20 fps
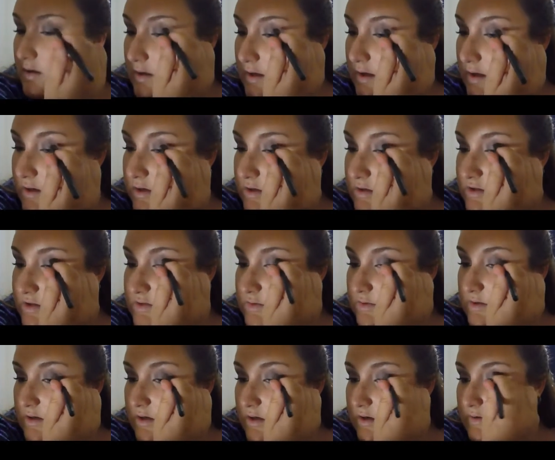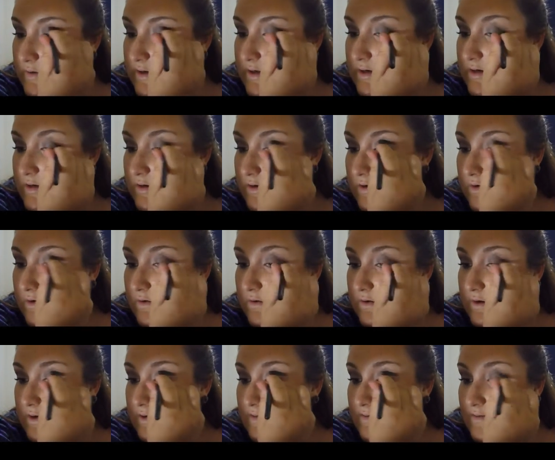And you just want to go in your
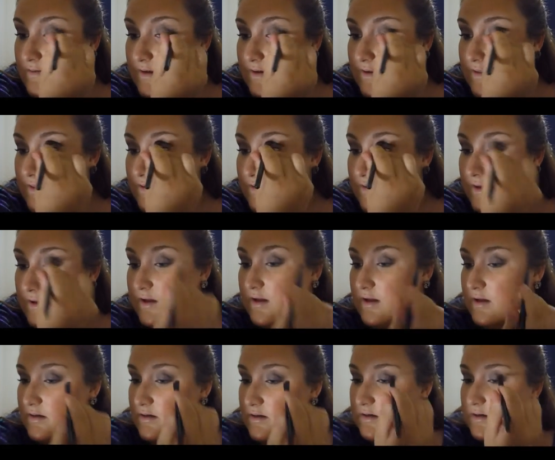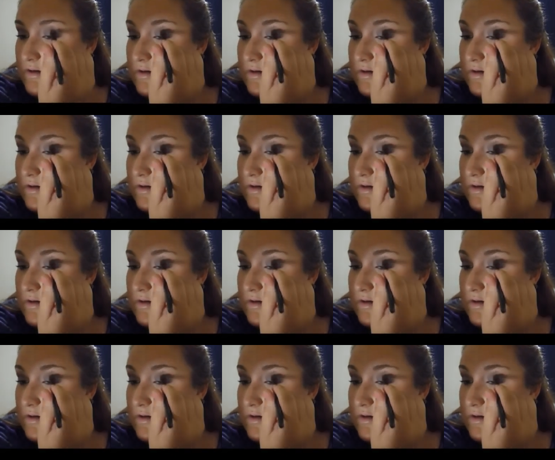crease like that,